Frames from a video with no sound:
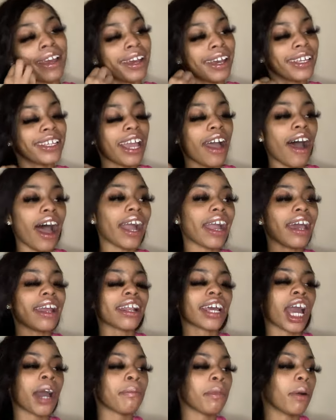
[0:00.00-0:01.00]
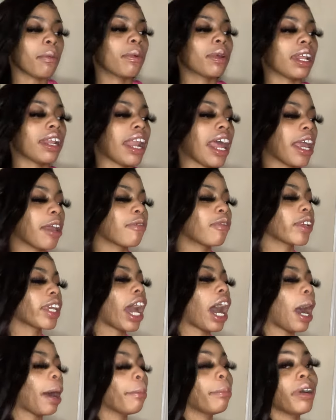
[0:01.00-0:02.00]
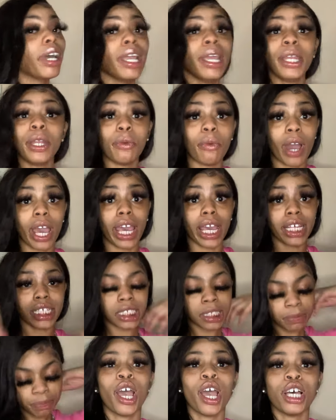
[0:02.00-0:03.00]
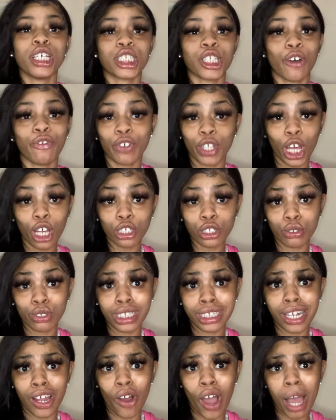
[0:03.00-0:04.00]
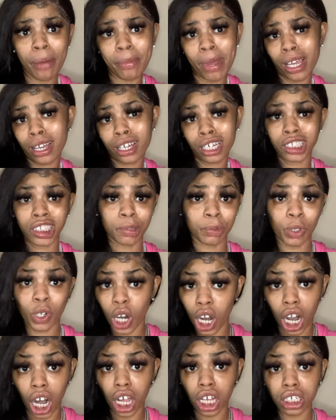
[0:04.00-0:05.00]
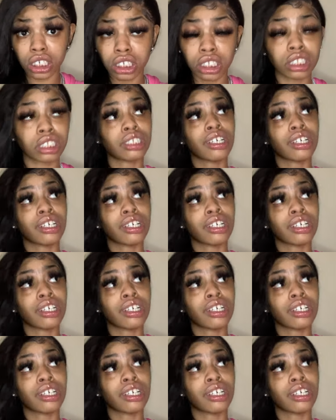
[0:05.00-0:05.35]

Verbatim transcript: Y'all, I gotta come up with a name for y'all. But anyways, so for those you who didn't know, I make custom Crocs.